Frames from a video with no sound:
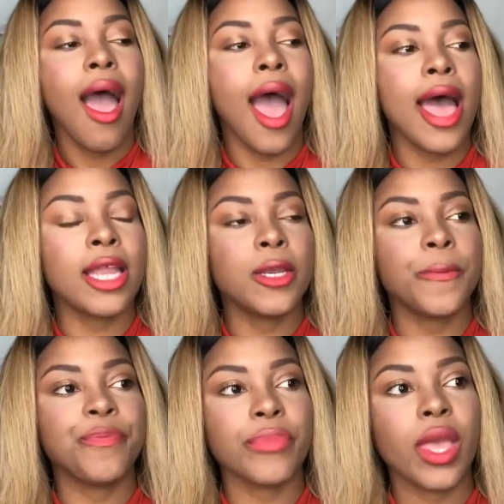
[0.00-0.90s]

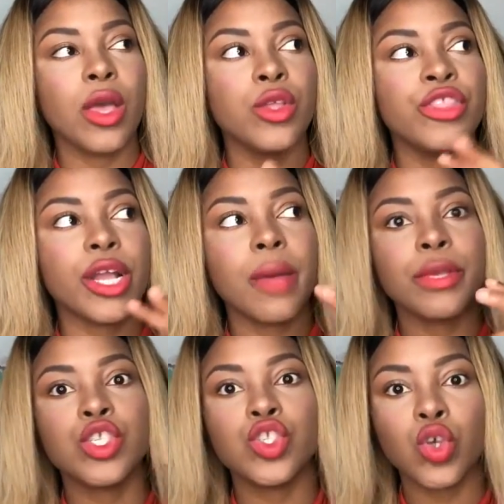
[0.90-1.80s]
and there can
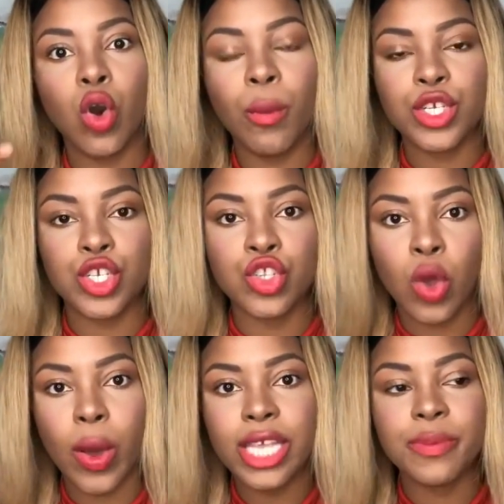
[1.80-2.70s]
be so much
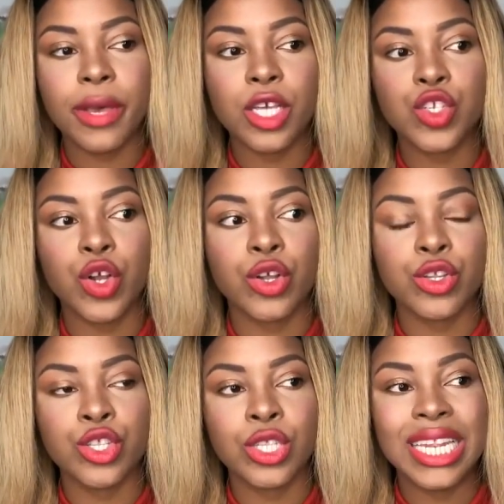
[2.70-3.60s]
noise because
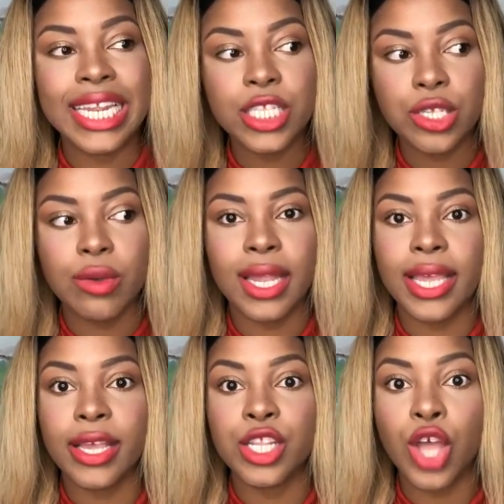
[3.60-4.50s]
you're
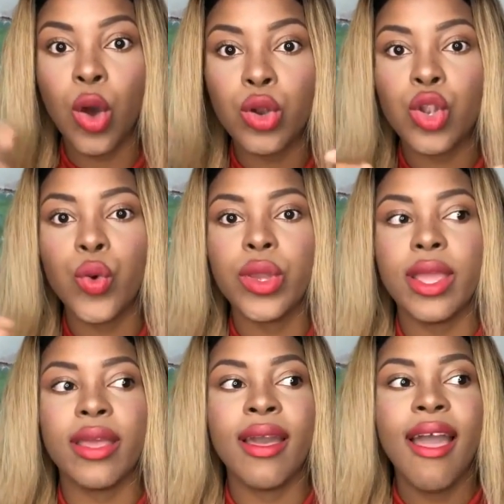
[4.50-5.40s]
literally
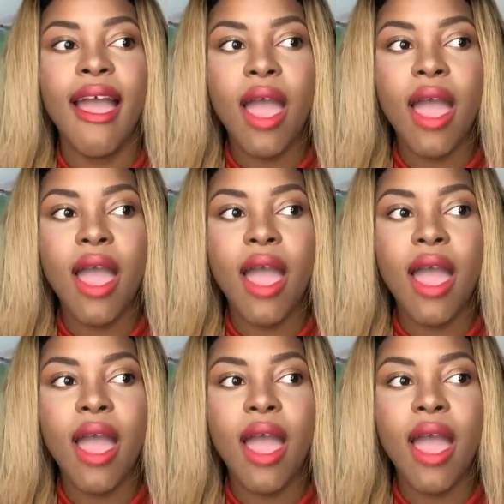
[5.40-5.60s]
downloading